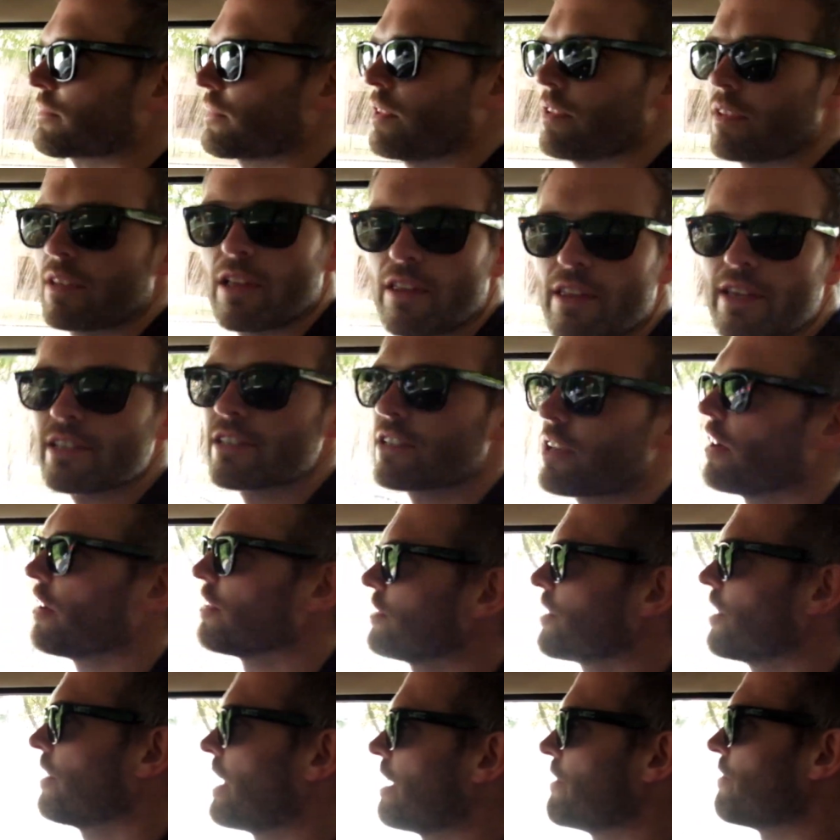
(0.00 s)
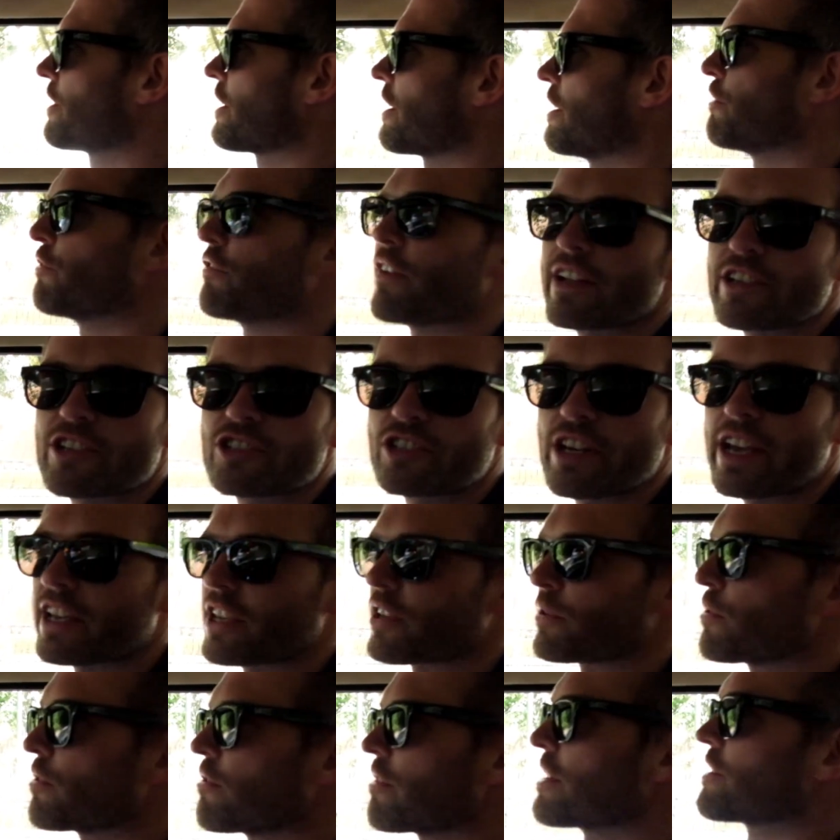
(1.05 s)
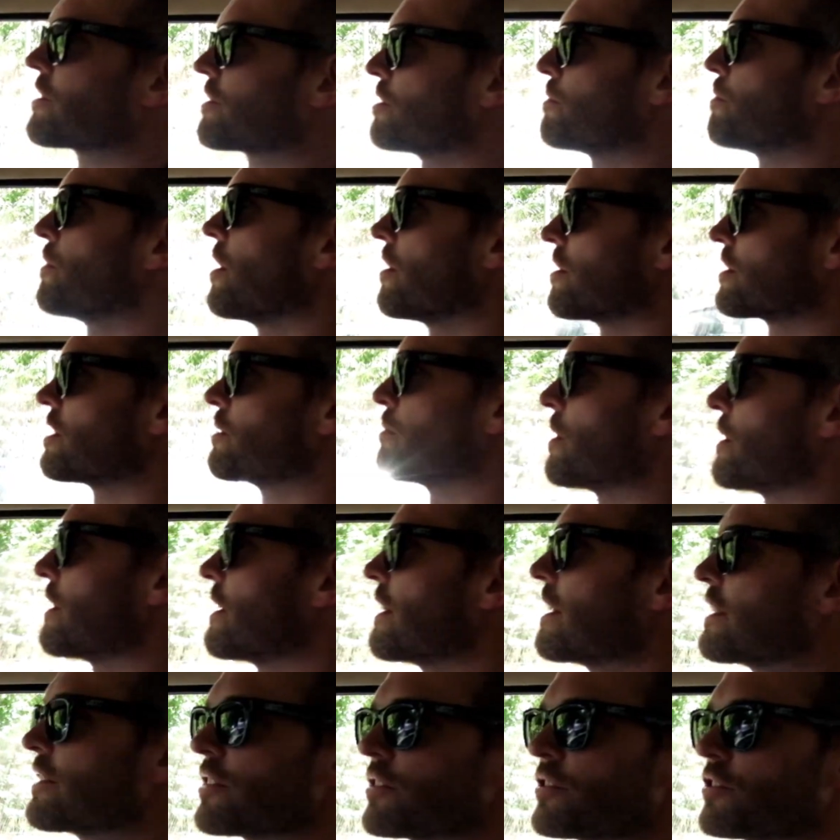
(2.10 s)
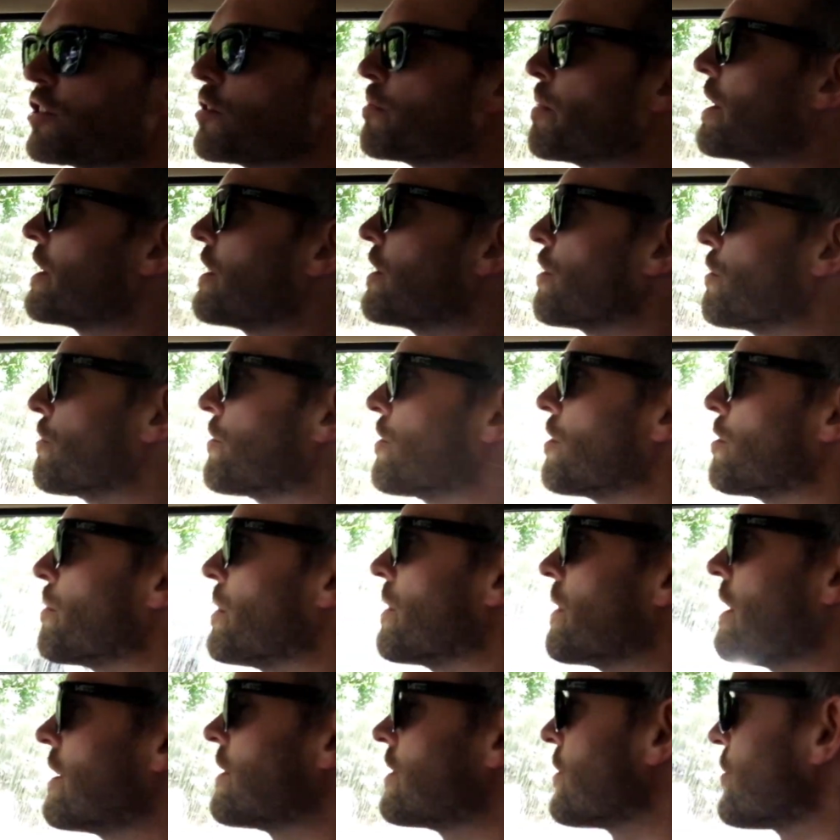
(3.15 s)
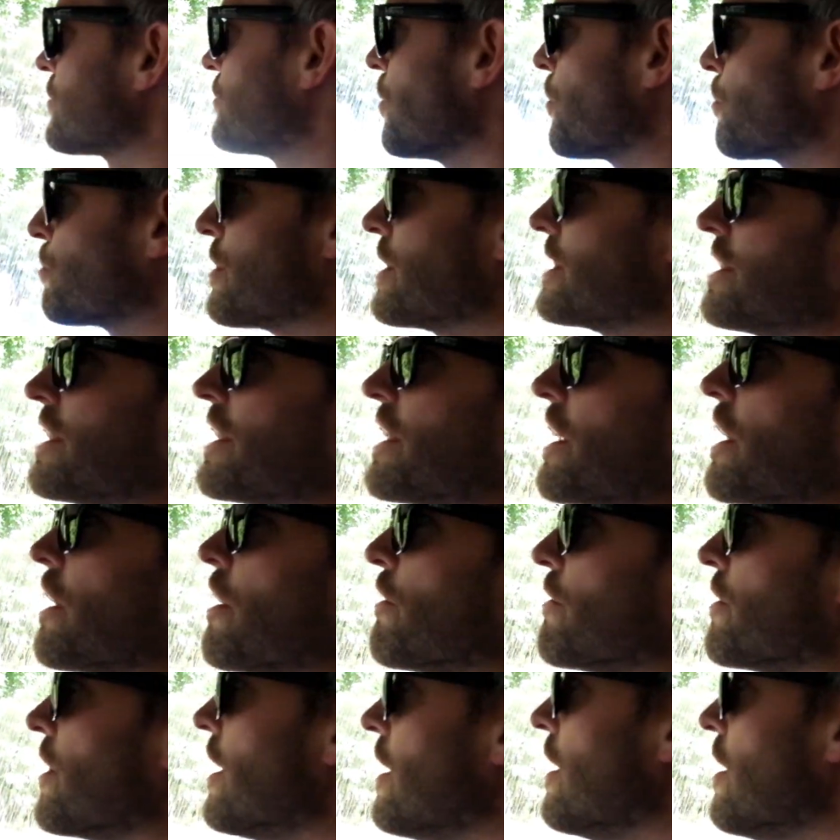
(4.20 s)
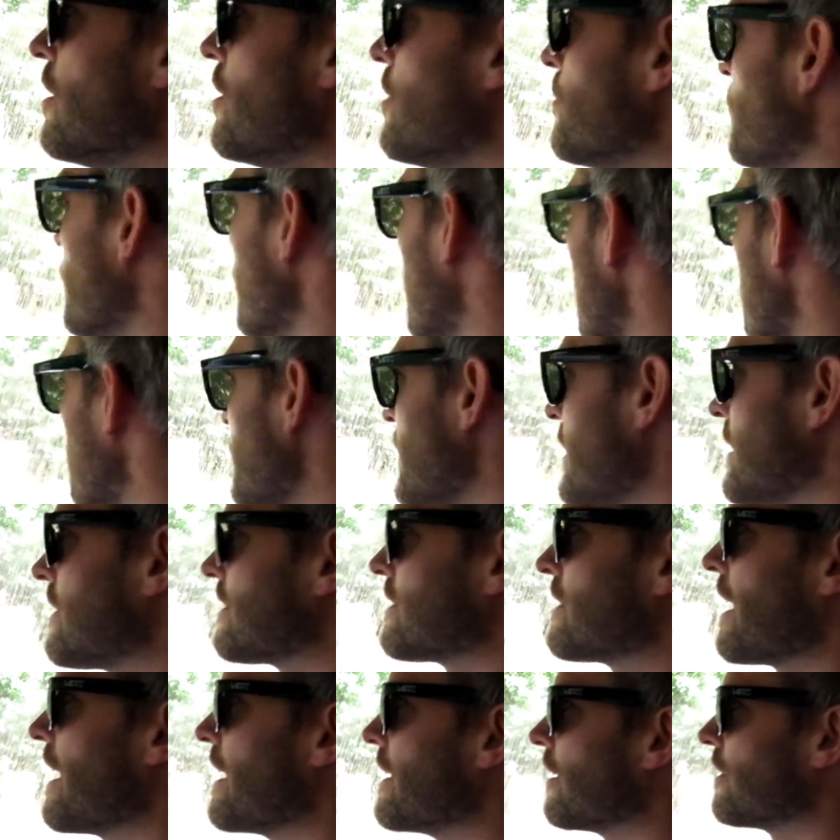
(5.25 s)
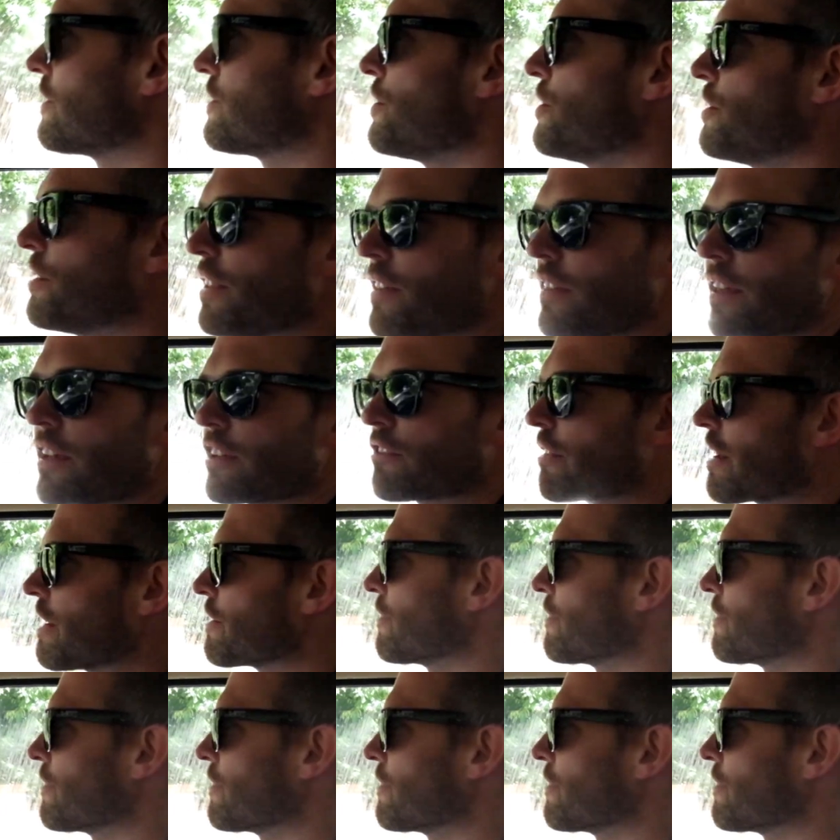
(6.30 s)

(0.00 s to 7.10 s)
Now these cars aren't ever going to fetch Jaguar or Aston Martin money. There's just too many of them, and they're just not pretty enough. But that being said, I do think they're great